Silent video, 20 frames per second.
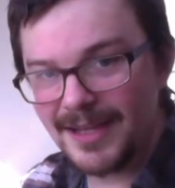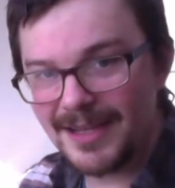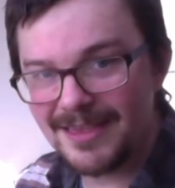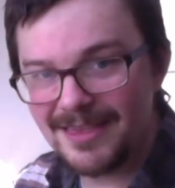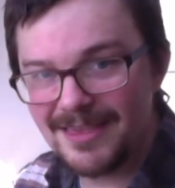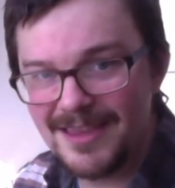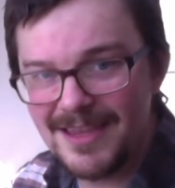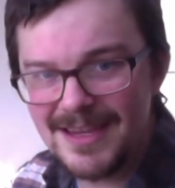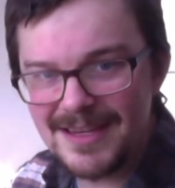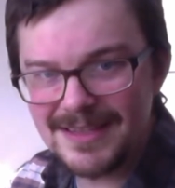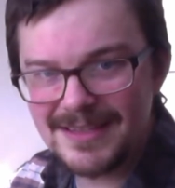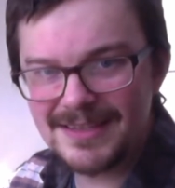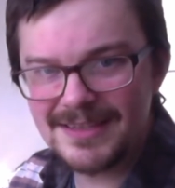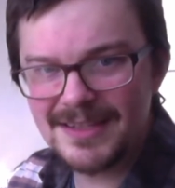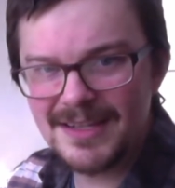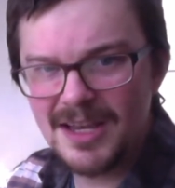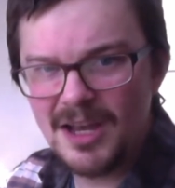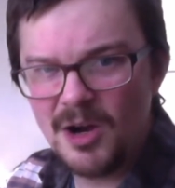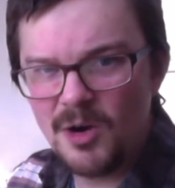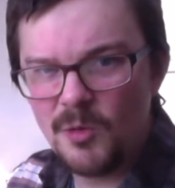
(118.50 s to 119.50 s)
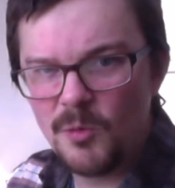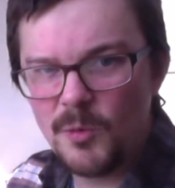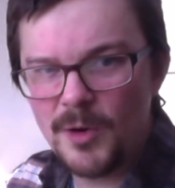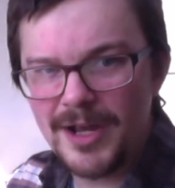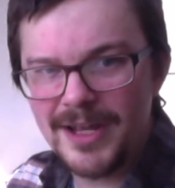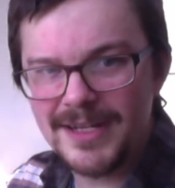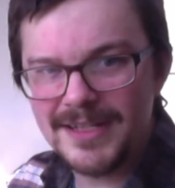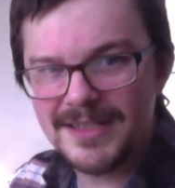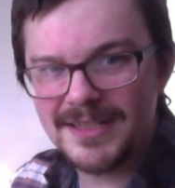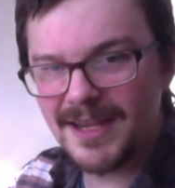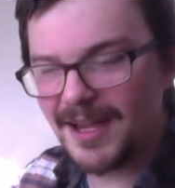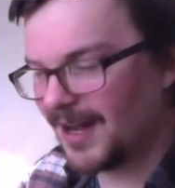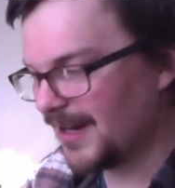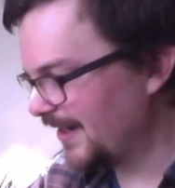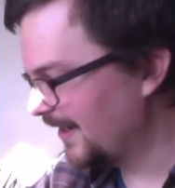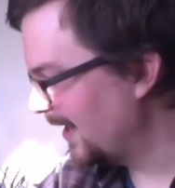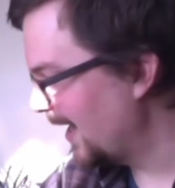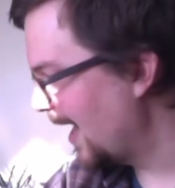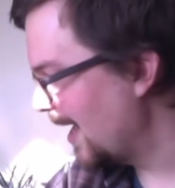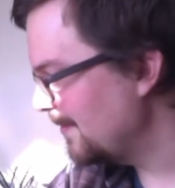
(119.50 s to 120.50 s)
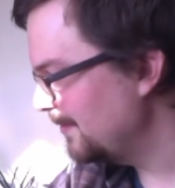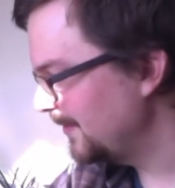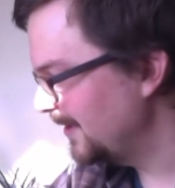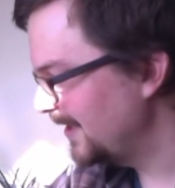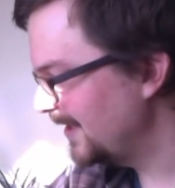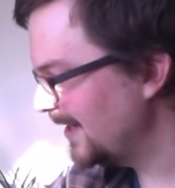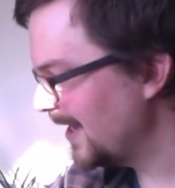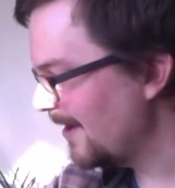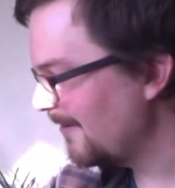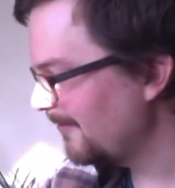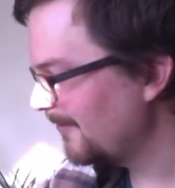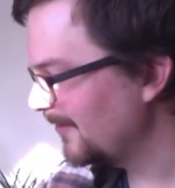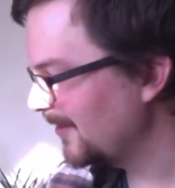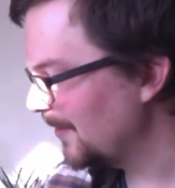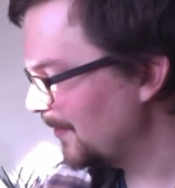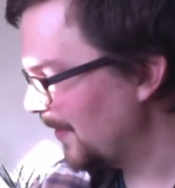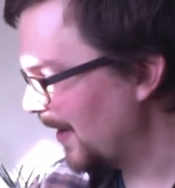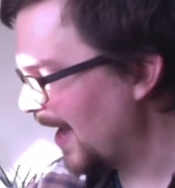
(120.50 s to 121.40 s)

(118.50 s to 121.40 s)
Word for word: like this, when cutting MDF in the